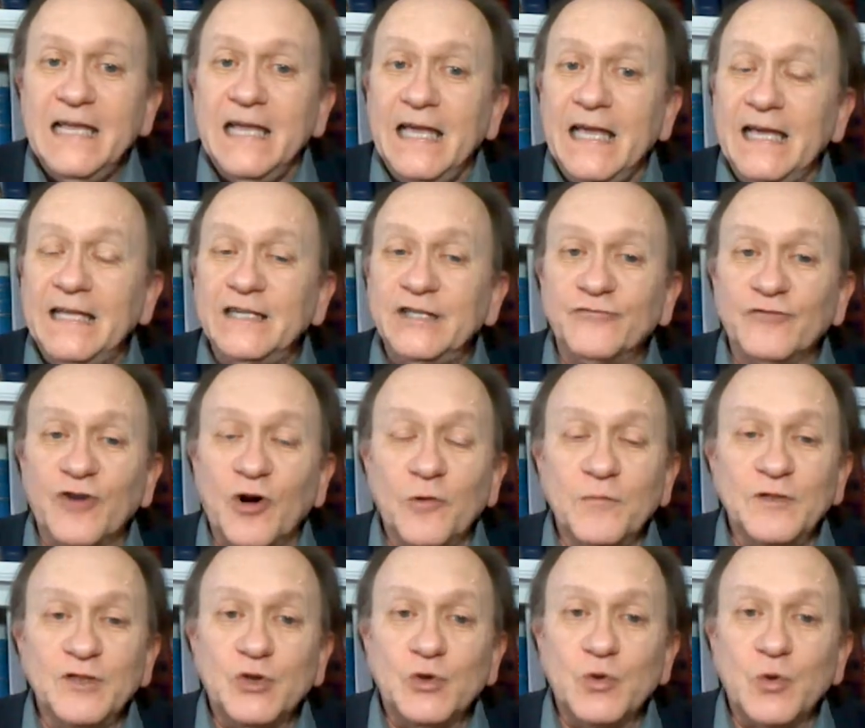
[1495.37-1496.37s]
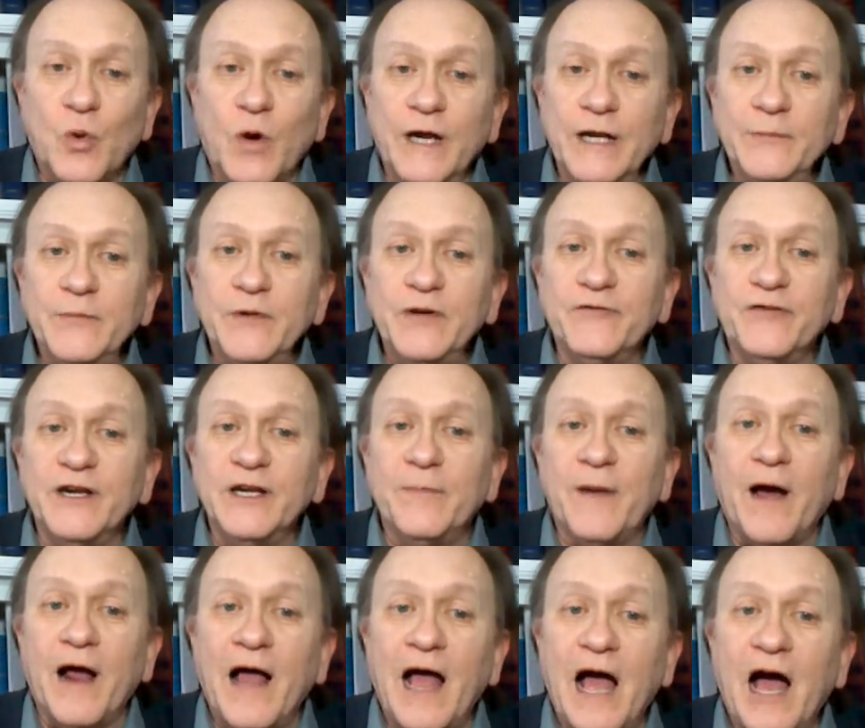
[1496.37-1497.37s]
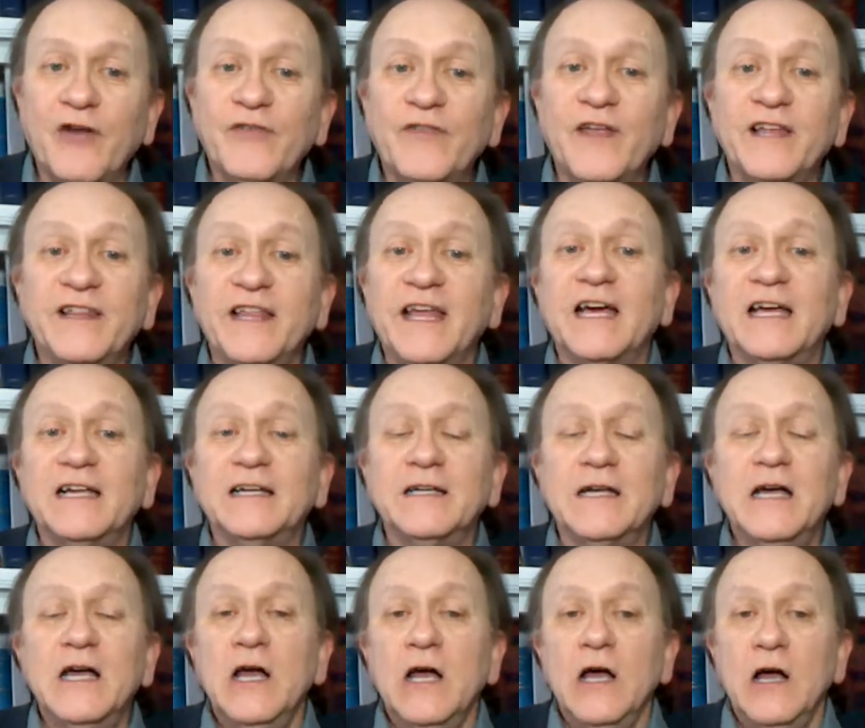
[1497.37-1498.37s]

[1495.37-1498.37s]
And in Romans 20, we read about how they then